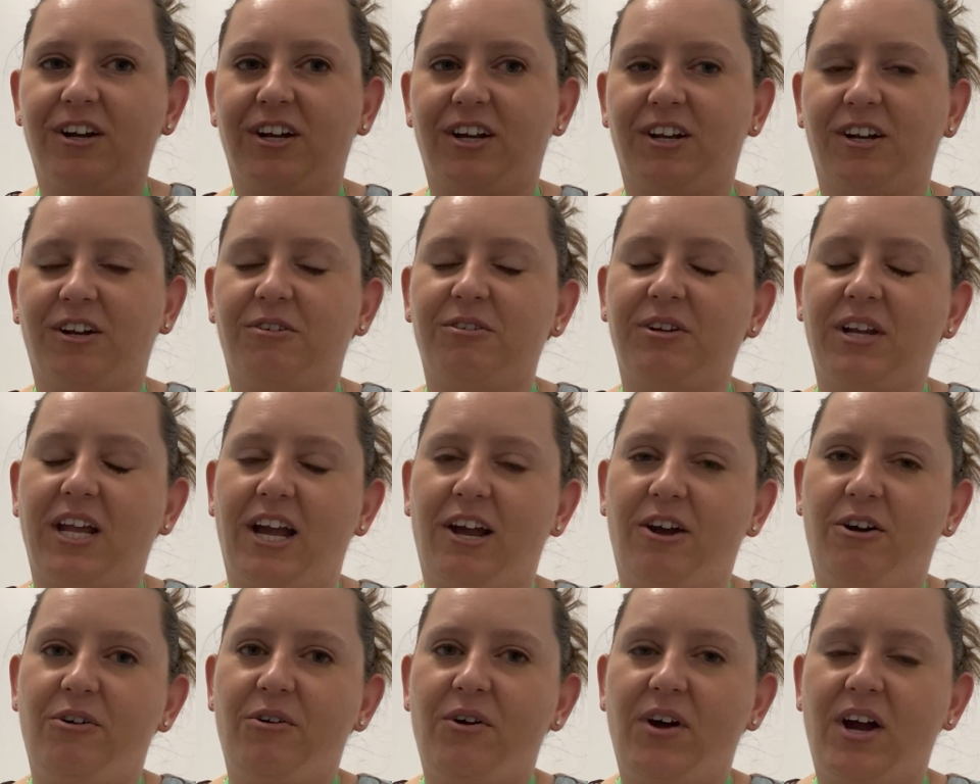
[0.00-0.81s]
You know,
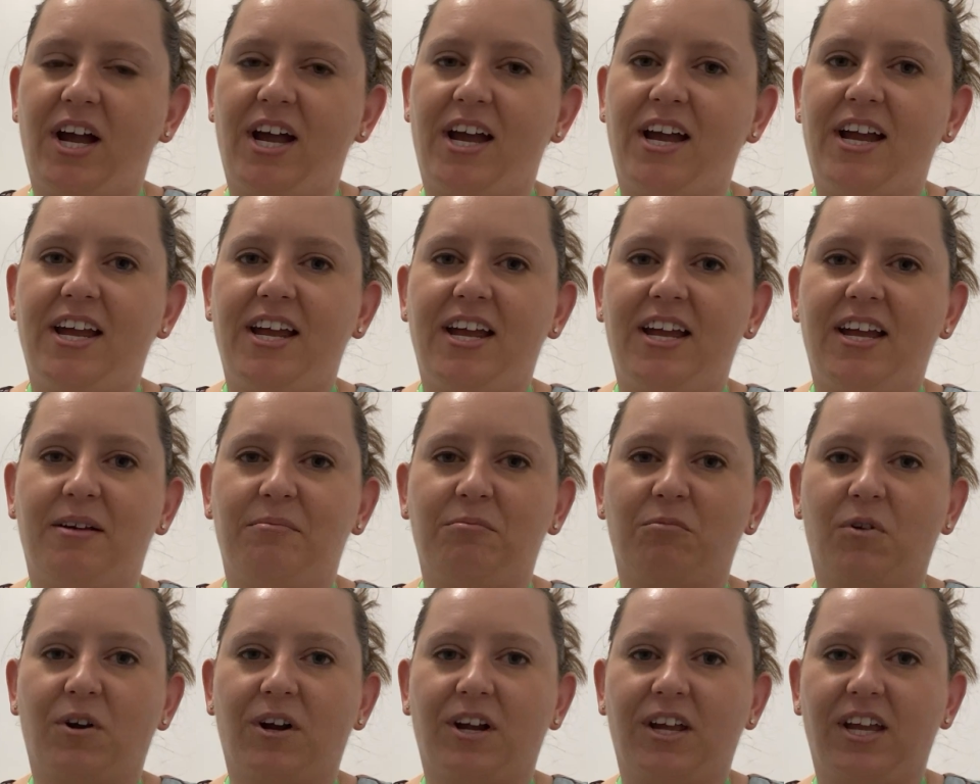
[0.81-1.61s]
now I
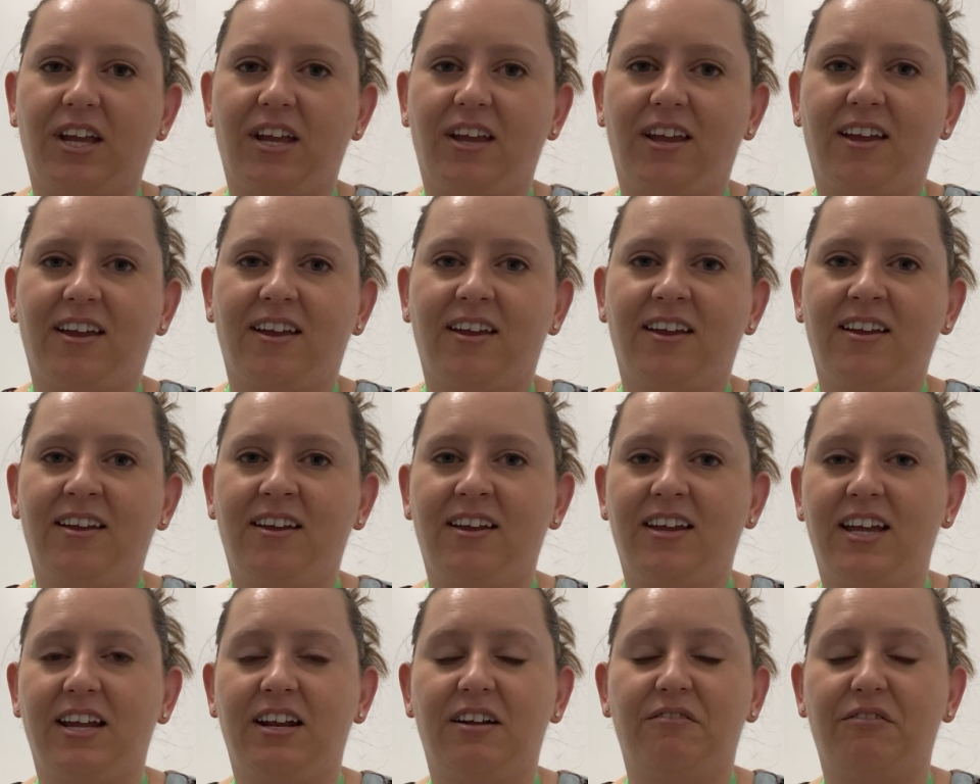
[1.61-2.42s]
am working
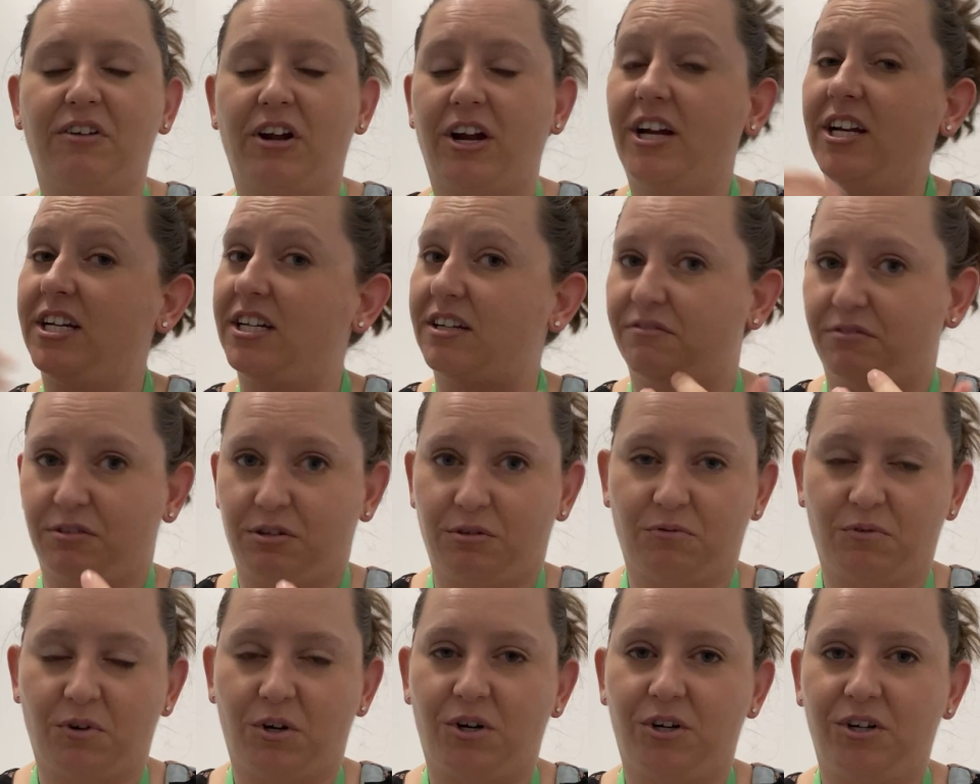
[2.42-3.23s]
in a very
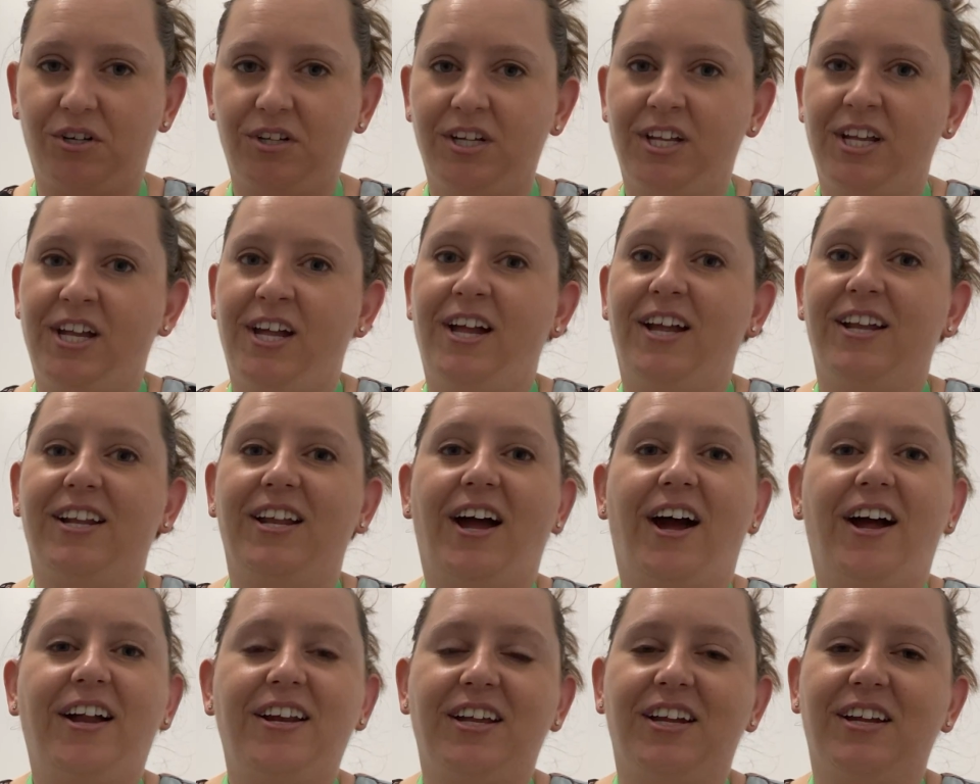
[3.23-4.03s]
different role,
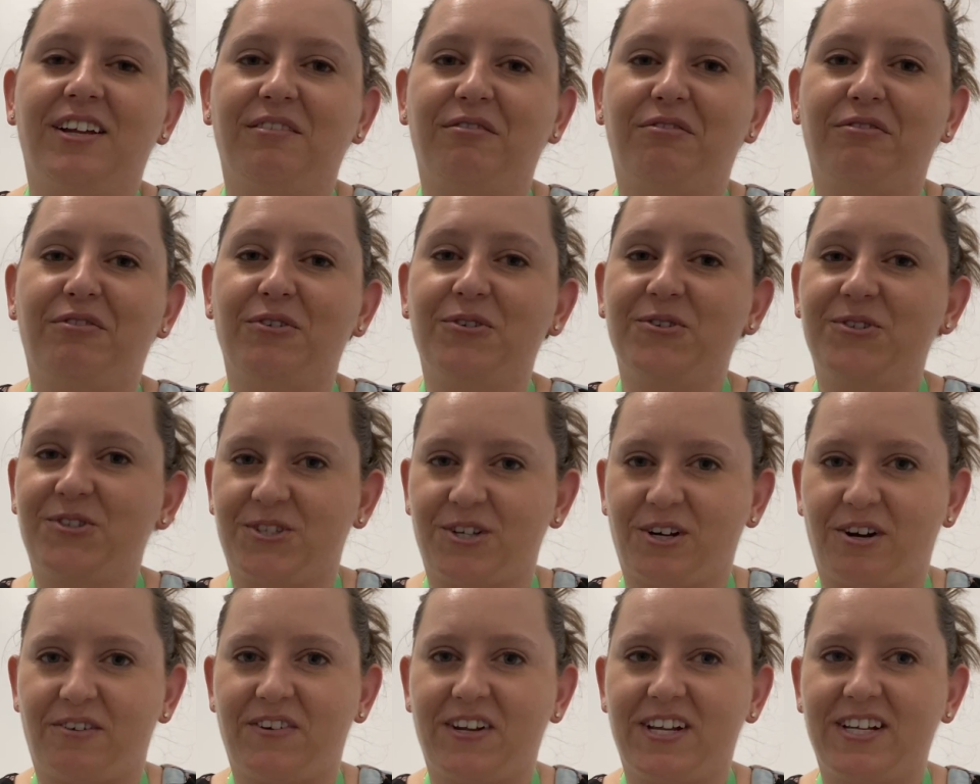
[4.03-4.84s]
not in food
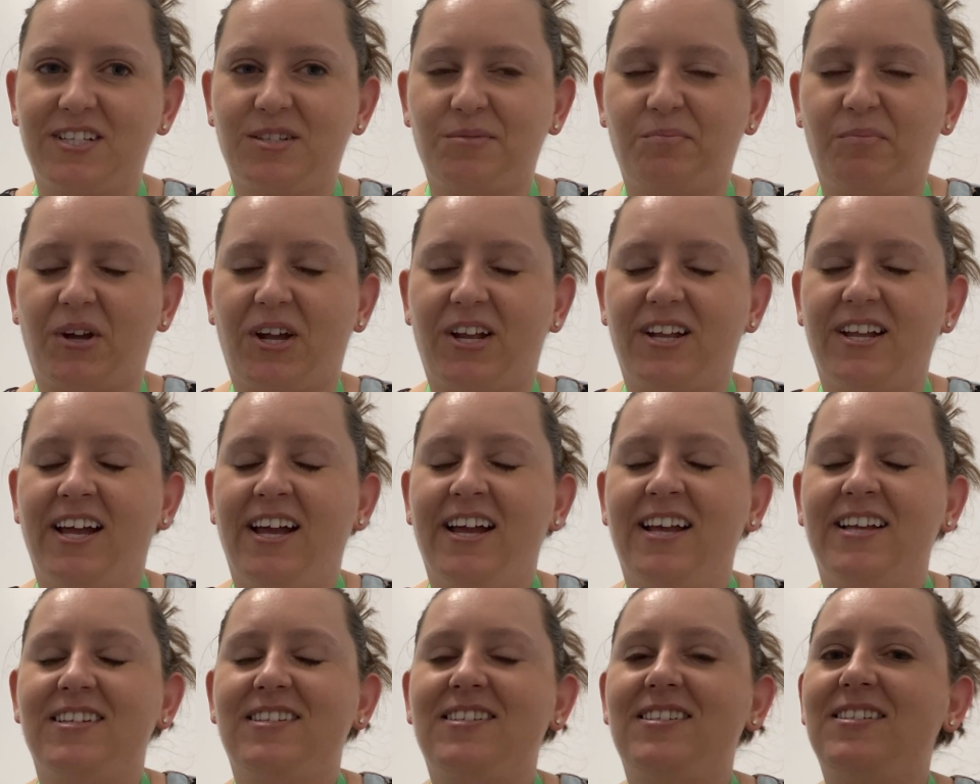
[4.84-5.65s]
service, but
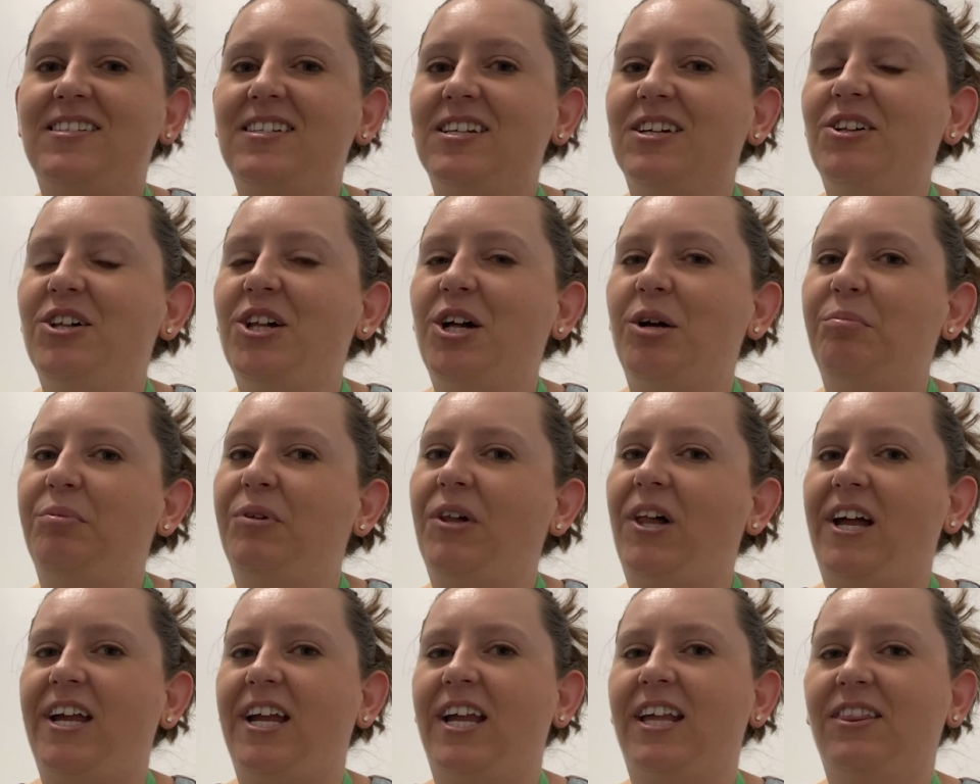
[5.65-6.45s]
still
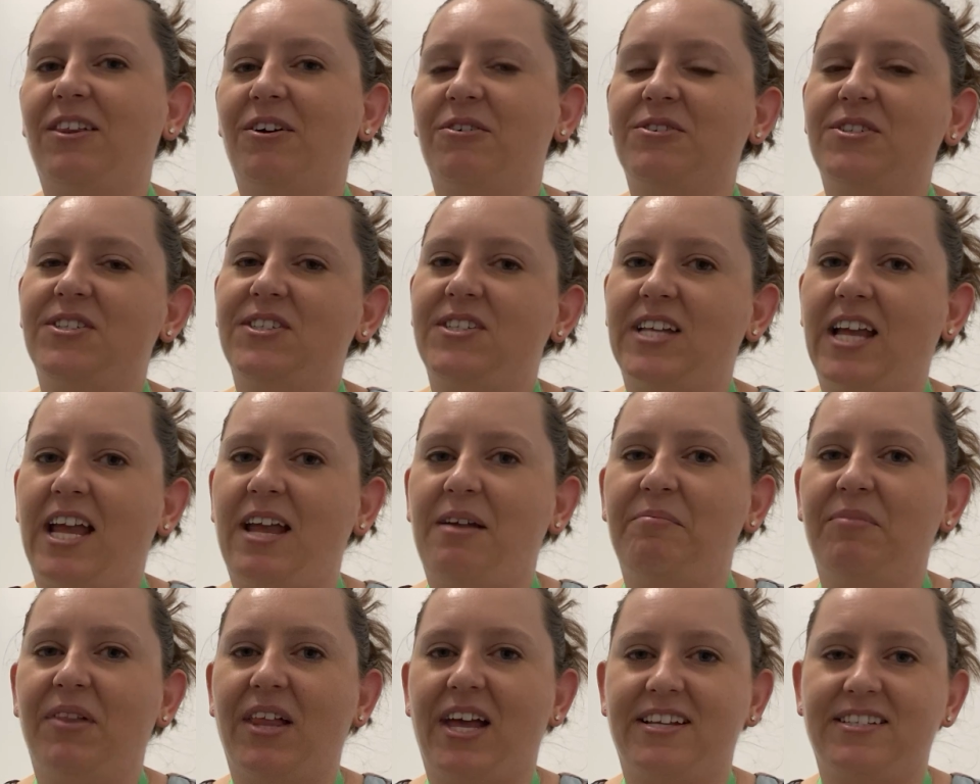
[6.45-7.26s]
applying those
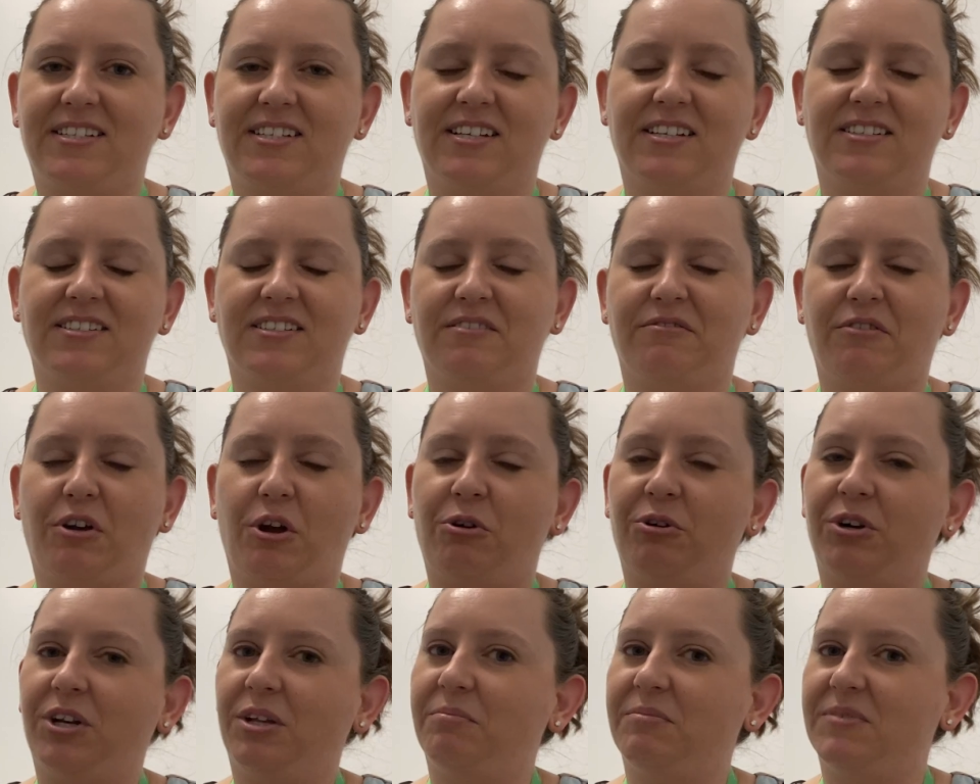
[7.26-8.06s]
same lessons of
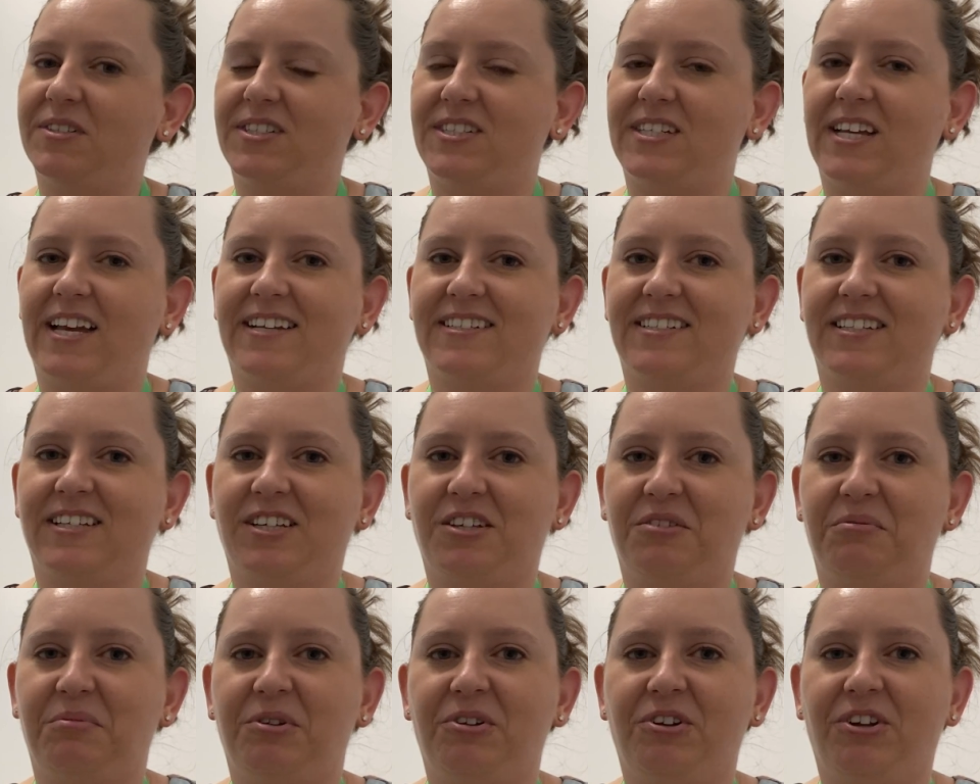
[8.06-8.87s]
owning mistakes and
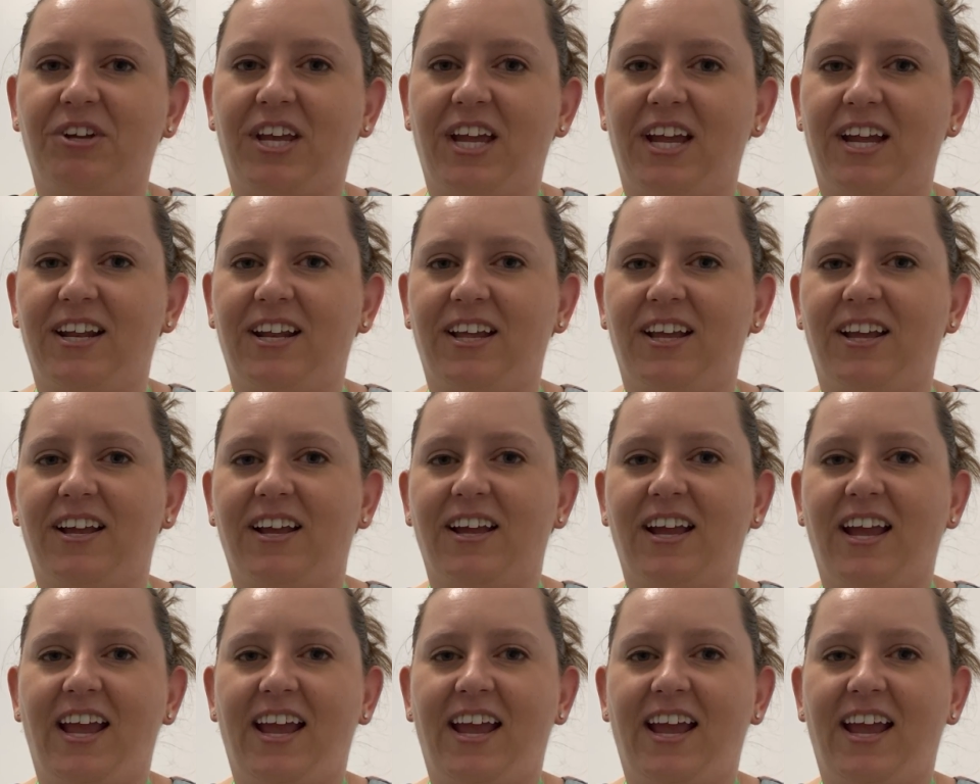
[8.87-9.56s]
communicating.